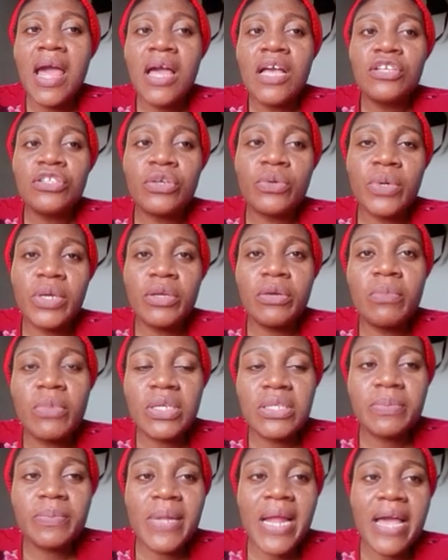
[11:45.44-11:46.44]
So when you
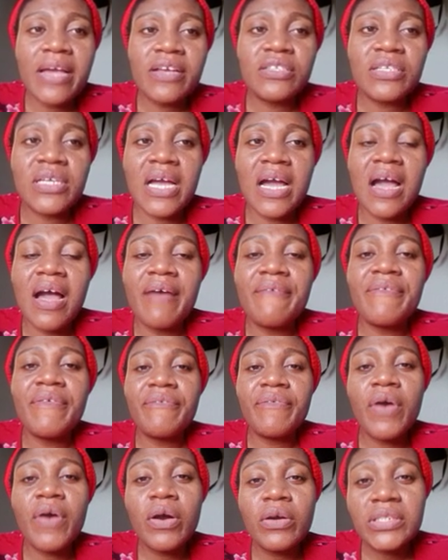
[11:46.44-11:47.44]
multiply it, you're having
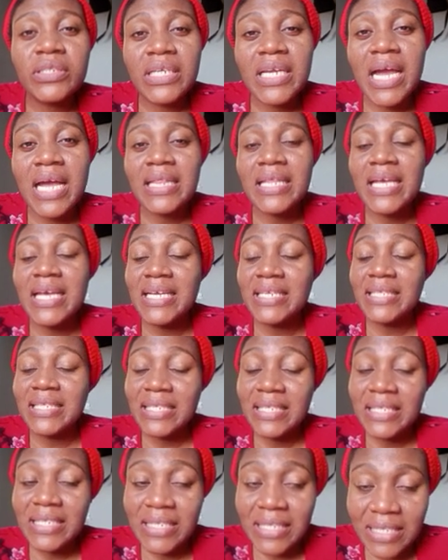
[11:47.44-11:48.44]

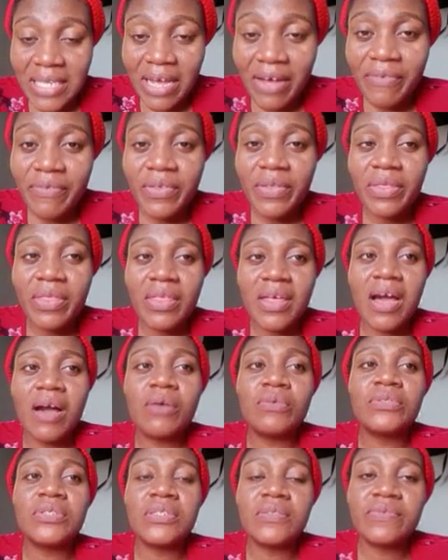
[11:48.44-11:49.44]

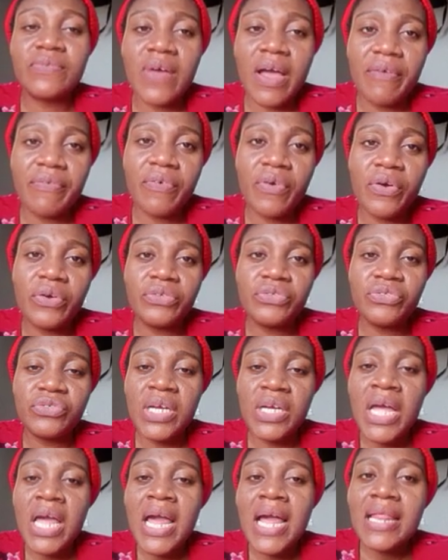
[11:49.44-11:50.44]

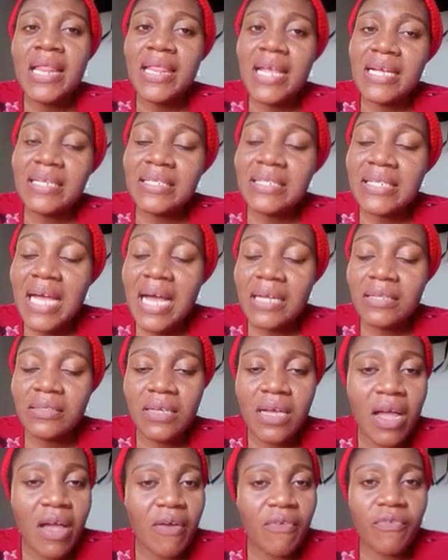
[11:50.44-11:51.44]
487,500. Then sand,
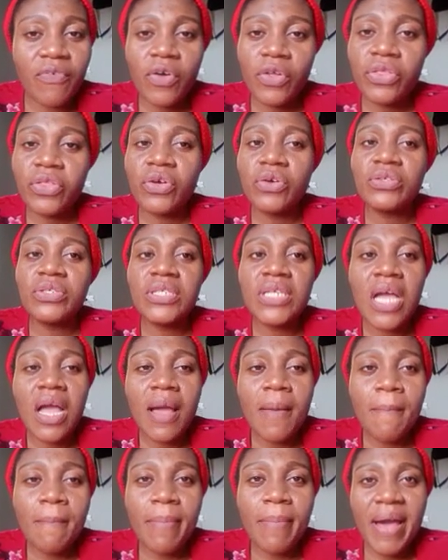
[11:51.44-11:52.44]
4 tons
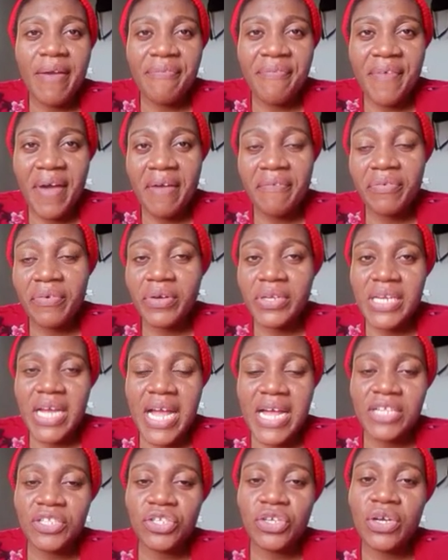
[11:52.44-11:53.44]
by 500.
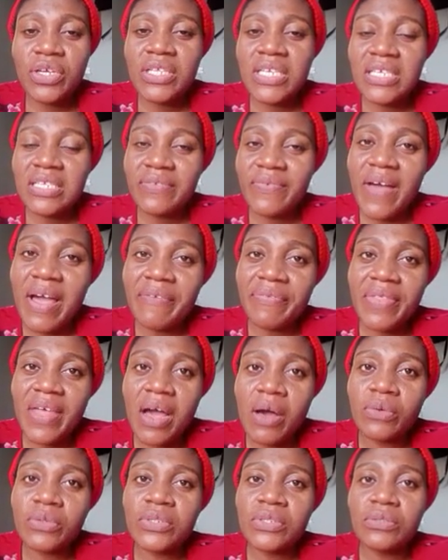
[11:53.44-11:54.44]
A ton is
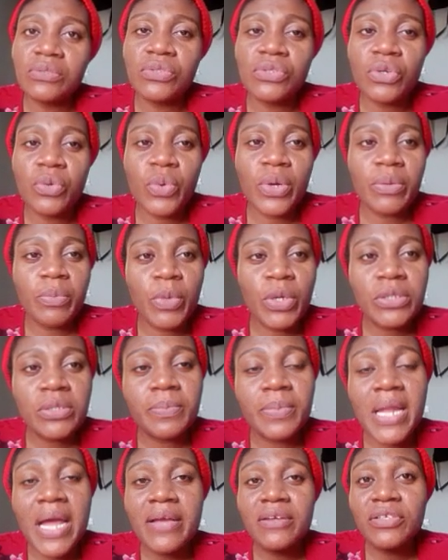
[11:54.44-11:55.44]
5,000. So when you
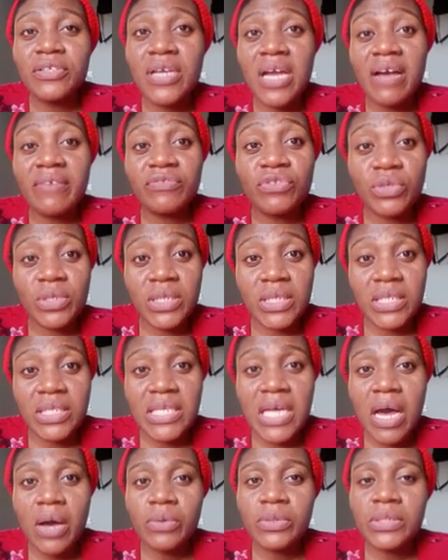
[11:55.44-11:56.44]
multiply it, you have
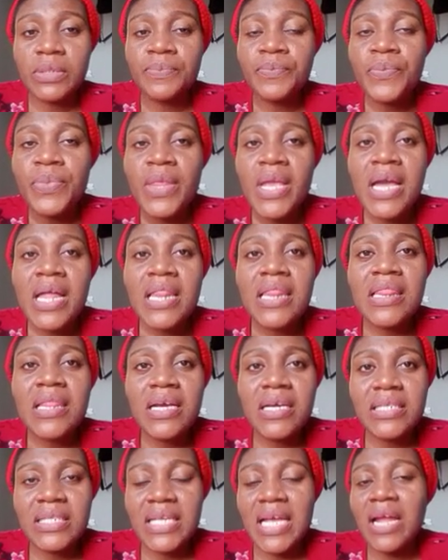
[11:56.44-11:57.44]
20,000.
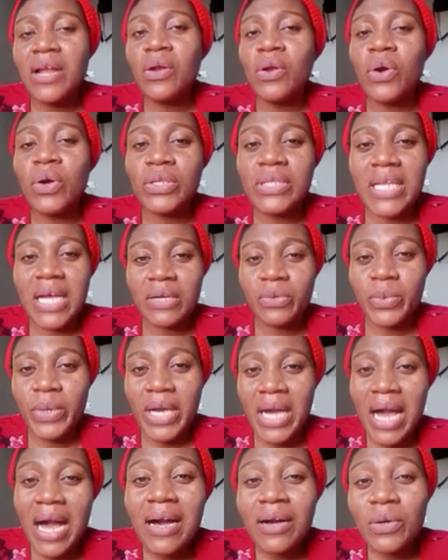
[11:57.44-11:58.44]
This alone that we
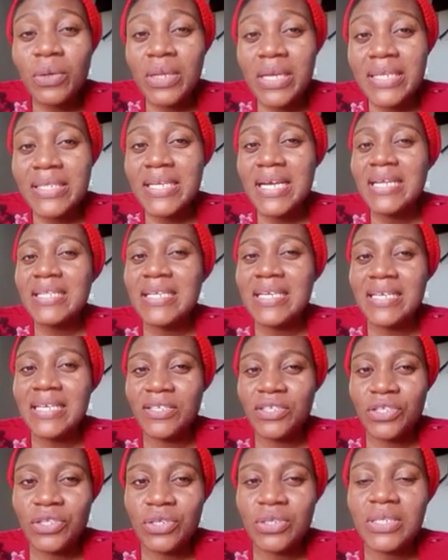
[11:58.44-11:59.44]
calculated
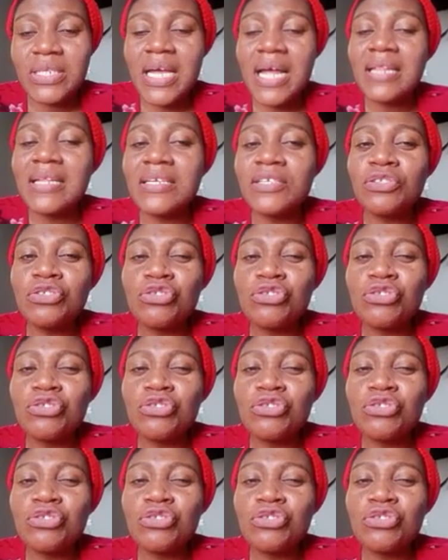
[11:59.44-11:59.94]
is totaling